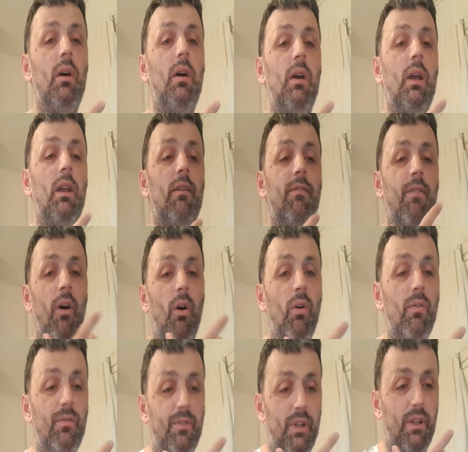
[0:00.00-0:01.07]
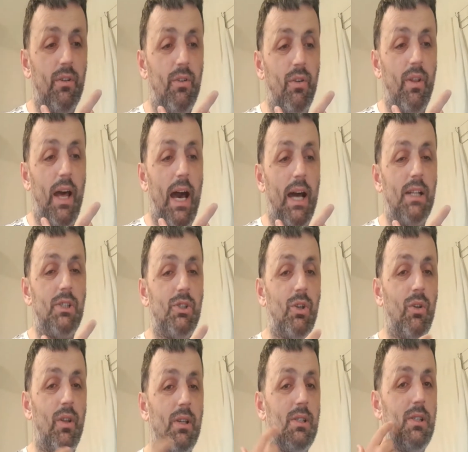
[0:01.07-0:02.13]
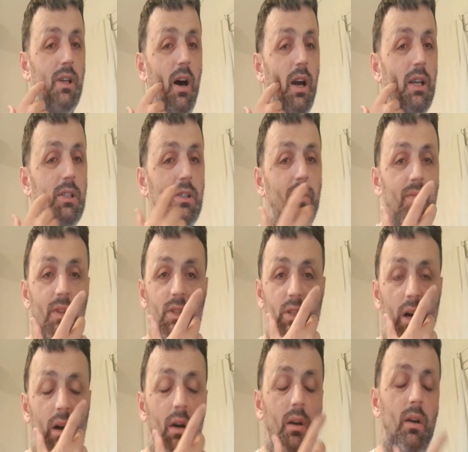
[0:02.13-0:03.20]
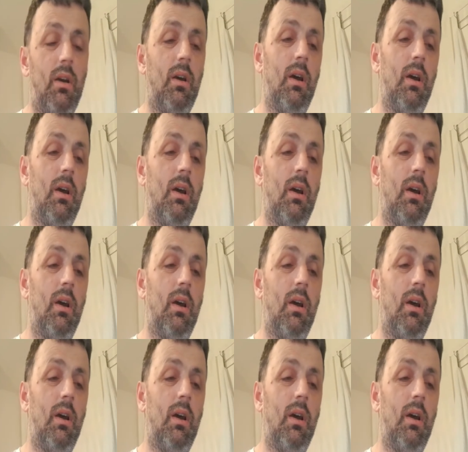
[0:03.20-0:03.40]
involved into that, so the sides of the tongue